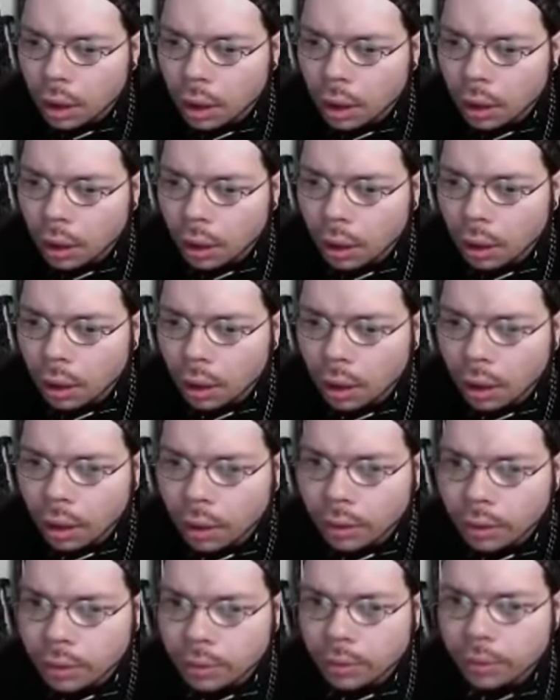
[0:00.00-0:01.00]
Oh,
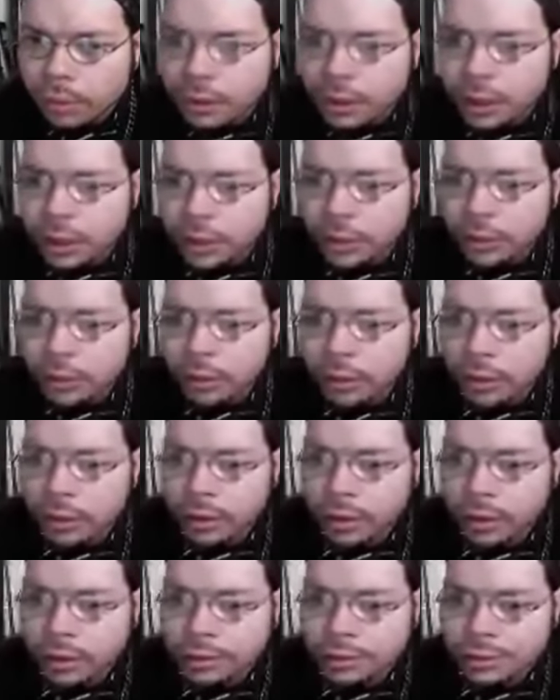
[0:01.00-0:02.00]
well, thank you,
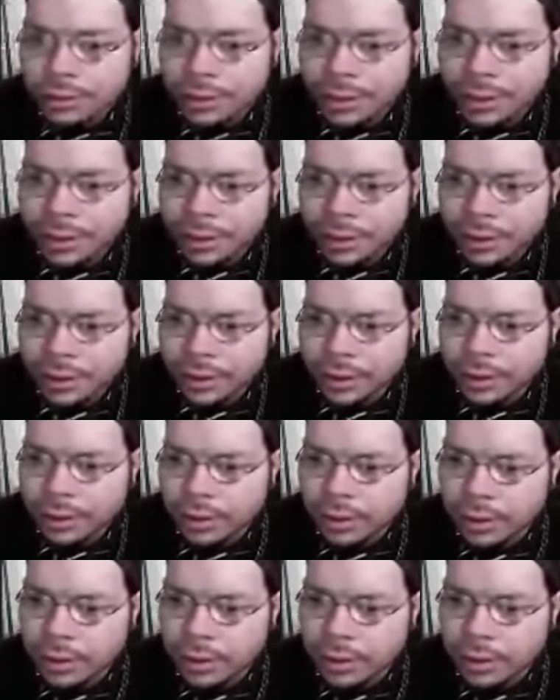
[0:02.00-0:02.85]
Carla. Hell yeah.